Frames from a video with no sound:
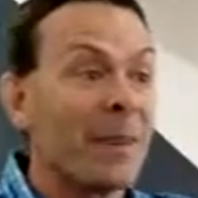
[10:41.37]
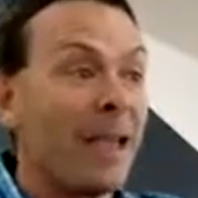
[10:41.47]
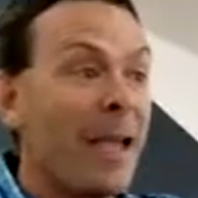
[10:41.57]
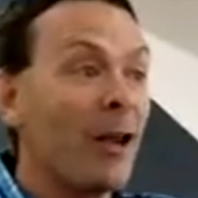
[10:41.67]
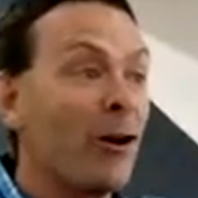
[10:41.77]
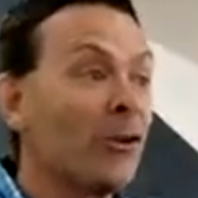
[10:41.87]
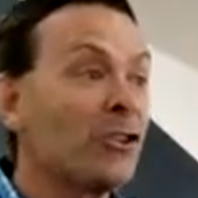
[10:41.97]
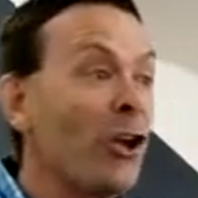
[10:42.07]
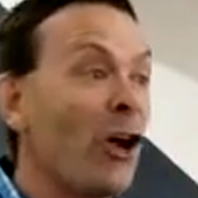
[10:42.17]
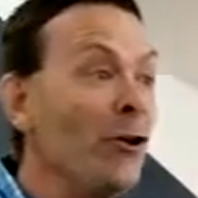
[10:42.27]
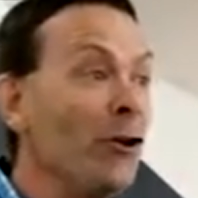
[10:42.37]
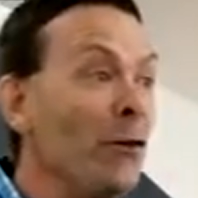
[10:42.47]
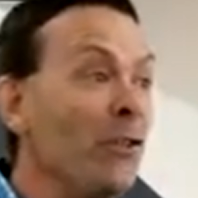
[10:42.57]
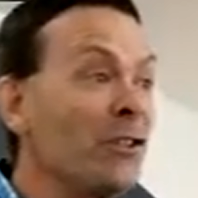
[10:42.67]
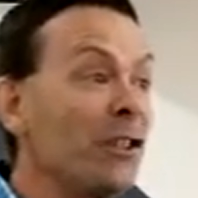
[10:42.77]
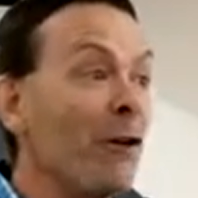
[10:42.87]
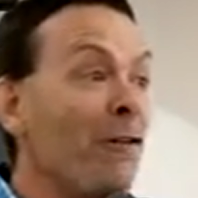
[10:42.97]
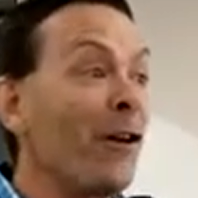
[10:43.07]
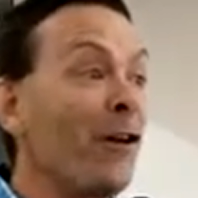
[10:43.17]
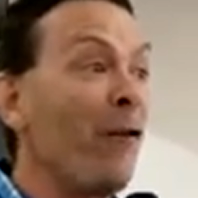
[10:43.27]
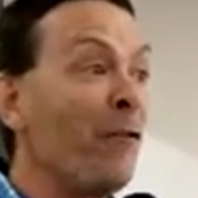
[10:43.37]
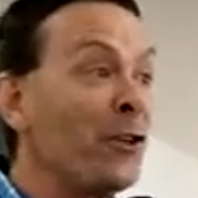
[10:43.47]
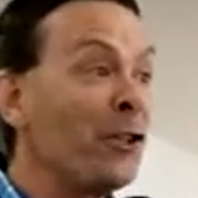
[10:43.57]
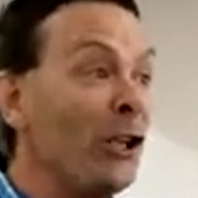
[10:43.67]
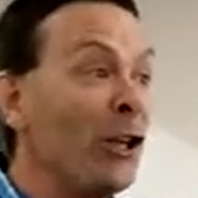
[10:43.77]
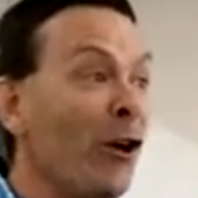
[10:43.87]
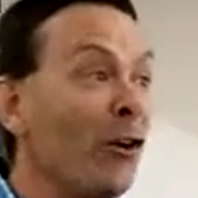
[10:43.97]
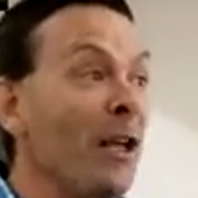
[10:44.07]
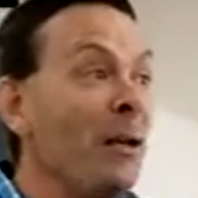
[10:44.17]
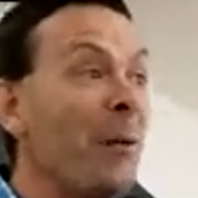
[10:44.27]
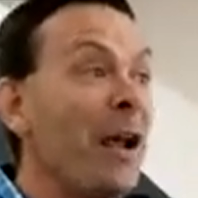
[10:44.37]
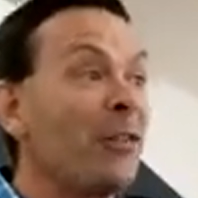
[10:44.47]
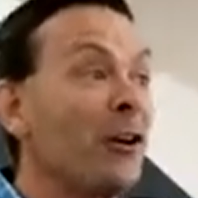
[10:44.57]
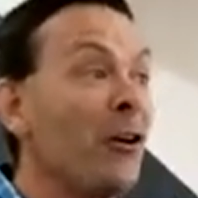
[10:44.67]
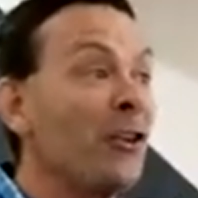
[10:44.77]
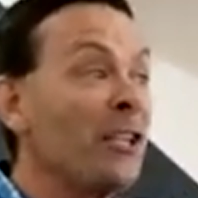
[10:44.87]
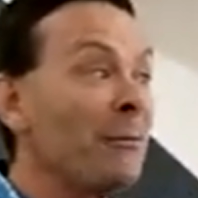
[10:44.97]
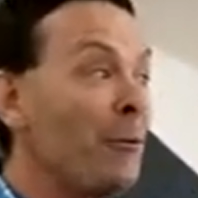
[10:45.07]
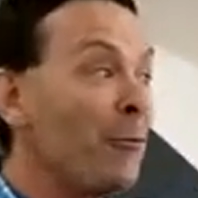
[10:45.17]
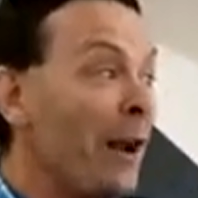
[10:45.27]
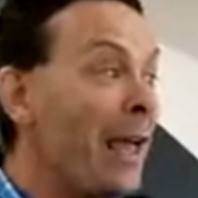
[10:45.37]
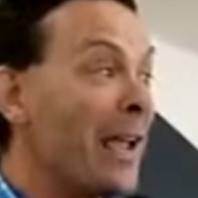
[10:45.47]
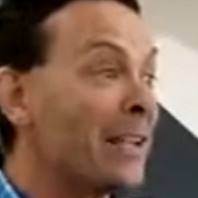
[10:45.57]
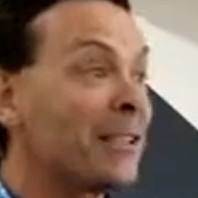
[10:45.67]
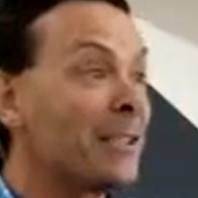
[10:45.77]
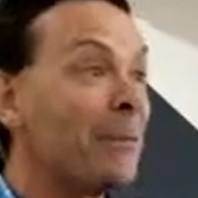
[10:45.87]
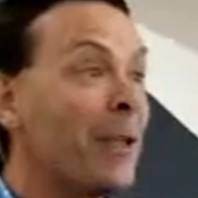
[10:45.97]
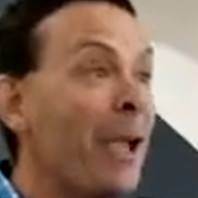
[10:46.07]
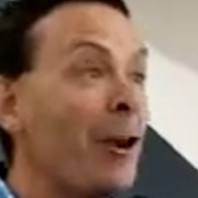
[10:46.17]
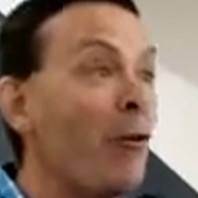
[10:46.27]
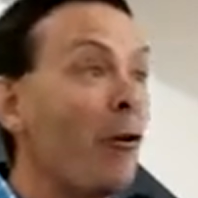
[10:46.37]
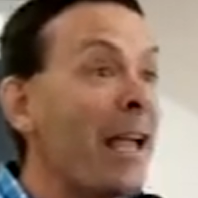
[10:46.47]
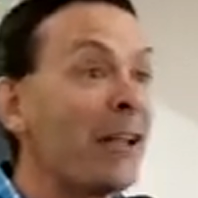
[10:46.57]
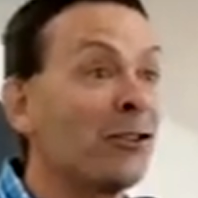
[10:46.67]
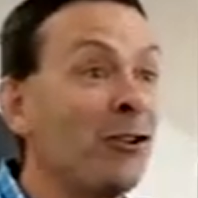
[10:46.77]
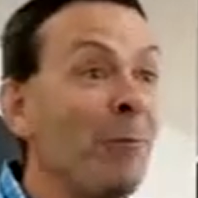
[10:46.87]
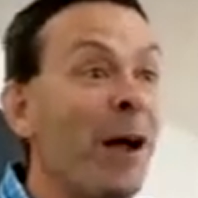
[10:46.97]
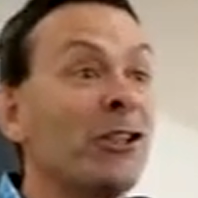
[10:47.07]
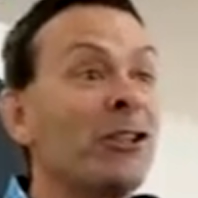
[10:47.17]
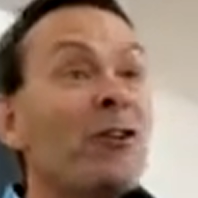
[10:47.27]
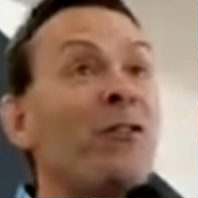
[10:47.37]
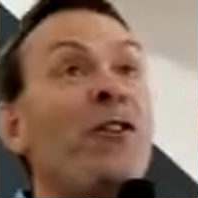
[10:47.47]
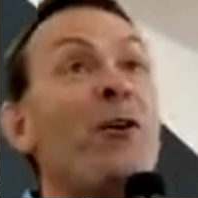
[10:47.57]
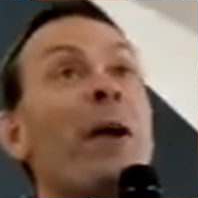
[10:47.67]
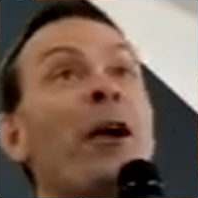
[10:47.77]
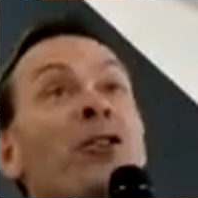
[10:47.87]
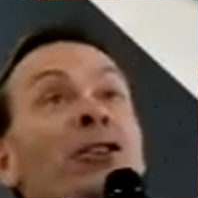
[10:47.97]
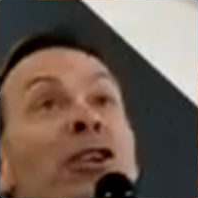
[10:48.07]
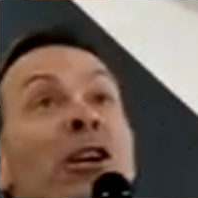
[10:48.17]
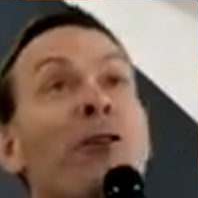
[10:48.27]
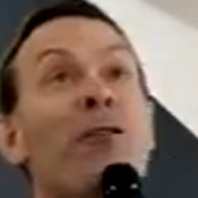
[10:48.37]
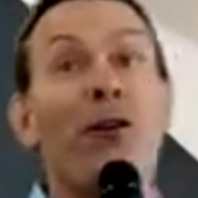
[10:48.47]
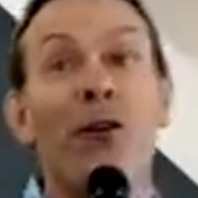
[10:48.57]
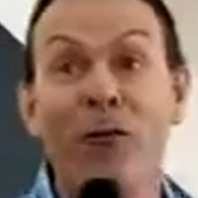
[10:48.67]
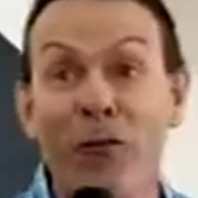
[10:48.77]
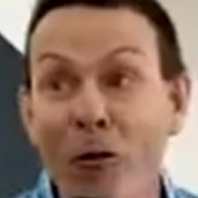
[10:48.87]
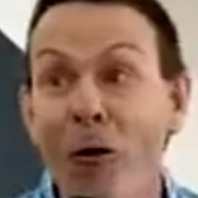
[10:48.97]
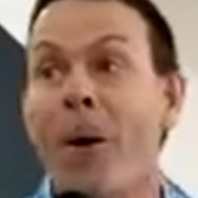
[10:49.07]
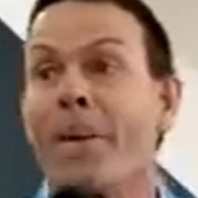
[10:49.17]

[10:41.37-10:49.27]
and I was so nervous that I fell off the chair. I leaned back, the guy said to me, "Relax," and I relaxed too much, and I fell back on the chair, and I fell on the floor.